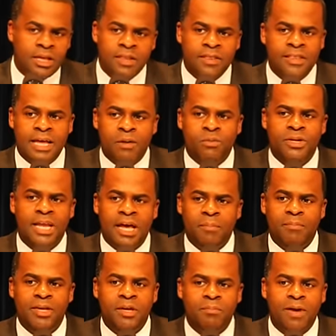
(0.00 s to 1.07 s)
That would not
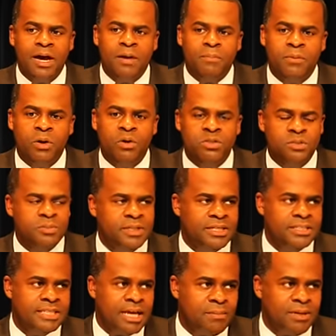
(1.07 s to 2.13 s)
be my approach,
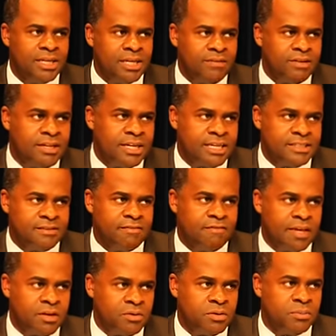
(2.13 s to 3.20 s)
because I believe that that's a
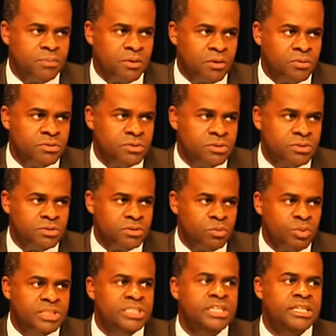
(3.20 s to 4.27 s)
failed approach.
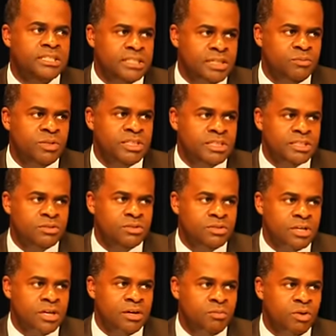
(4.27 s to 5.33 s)
We just
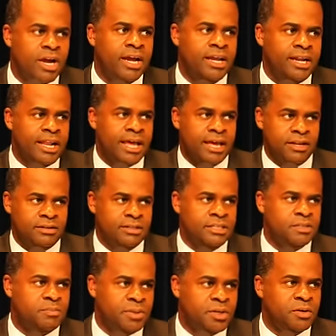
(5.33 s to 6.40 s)
ran that
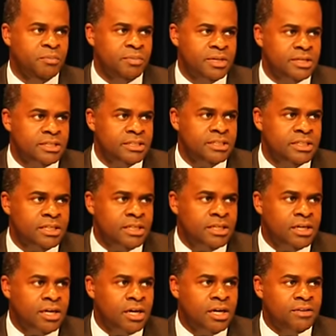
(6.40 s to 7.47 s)
experiment.
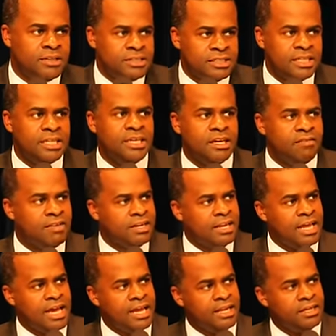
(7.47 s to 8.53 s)
The city of
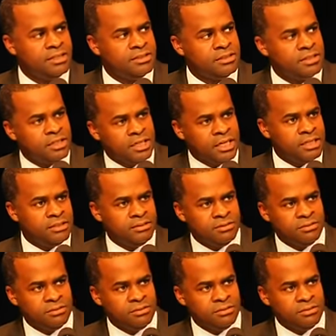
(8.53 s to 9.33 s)
Atlanta cut